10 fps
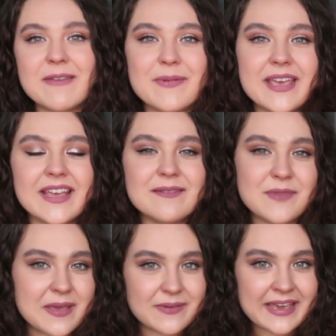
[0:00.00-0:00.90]

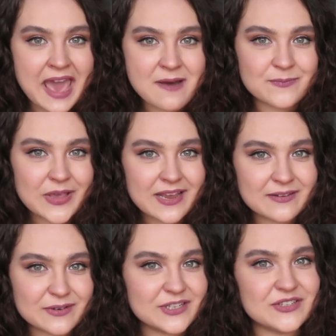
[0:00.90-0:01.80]
maybe
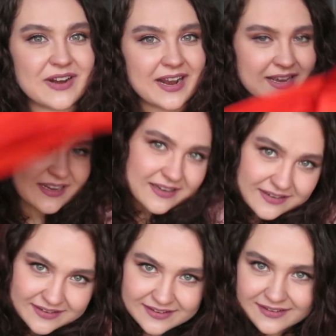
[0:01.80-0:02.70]
camping. What do you
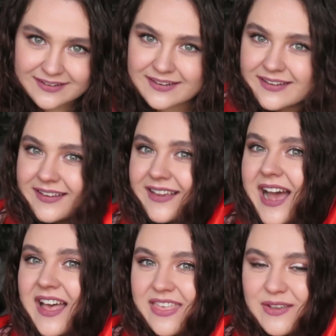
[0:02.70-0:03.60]
reckon?
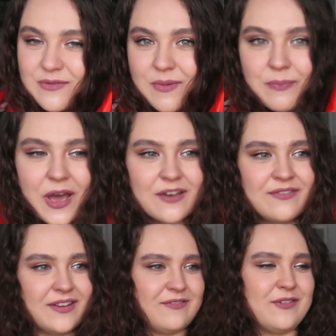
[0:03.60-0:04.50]
I think it would be
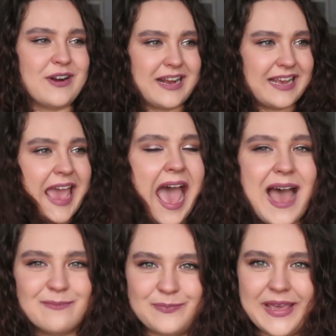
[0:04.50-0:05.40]
perfect for a
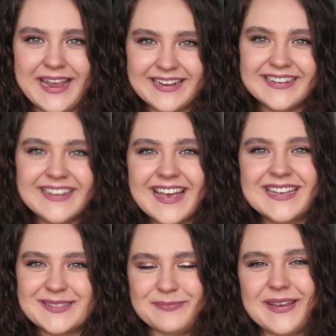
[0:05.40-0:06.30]
camping
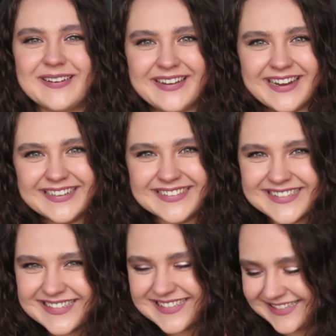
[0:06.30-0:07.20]

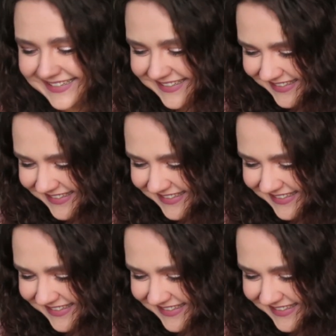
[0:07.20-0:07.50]
experience.